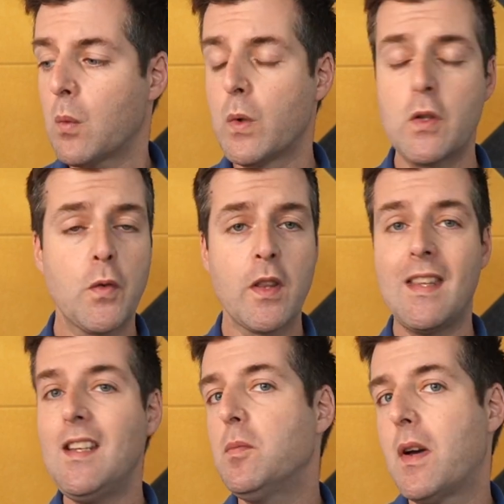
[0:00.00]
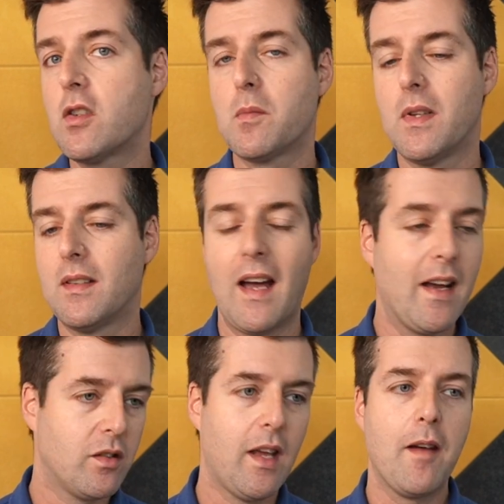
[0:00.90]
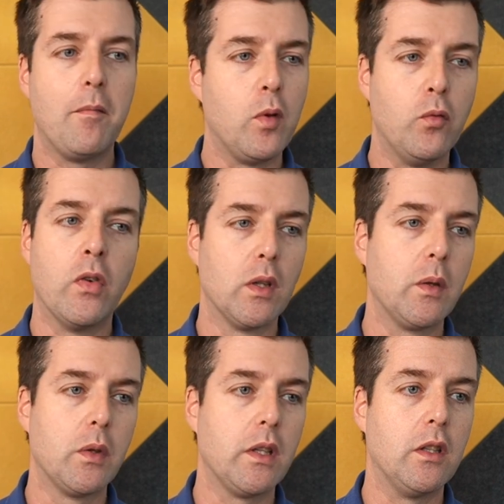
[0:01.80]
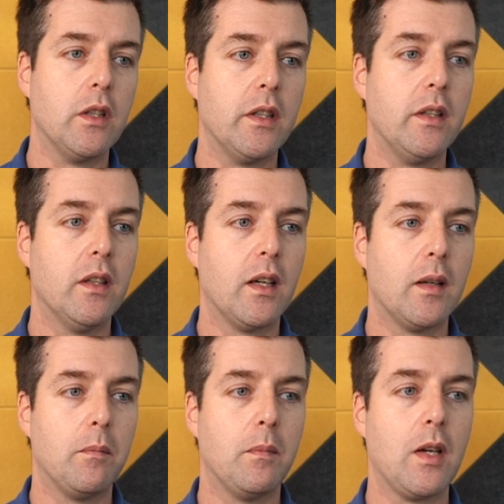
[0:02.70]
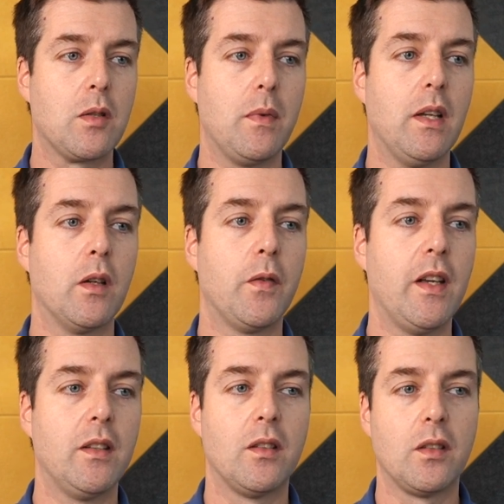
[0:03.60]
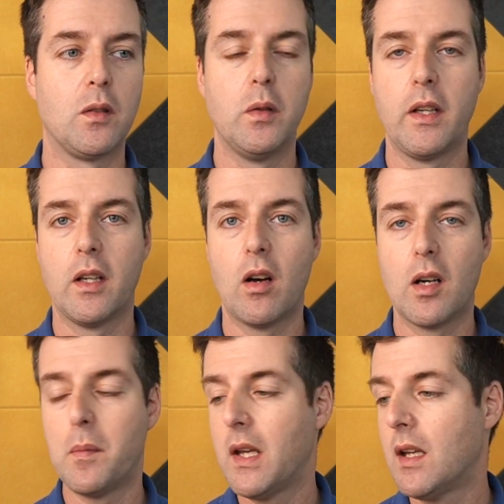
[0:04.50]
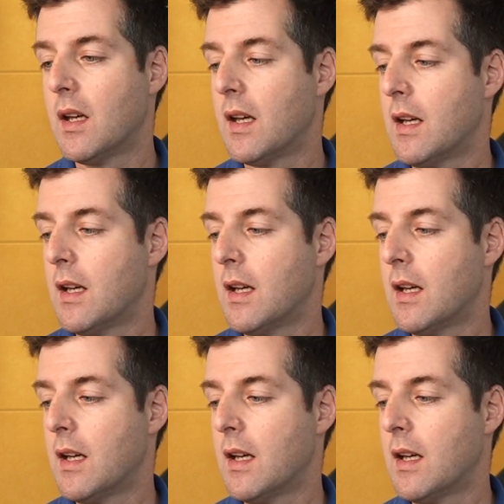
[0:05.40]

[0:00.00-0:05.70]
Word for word: which for these measurements, I actually have really, really good um, measurement interfaces, including an RME,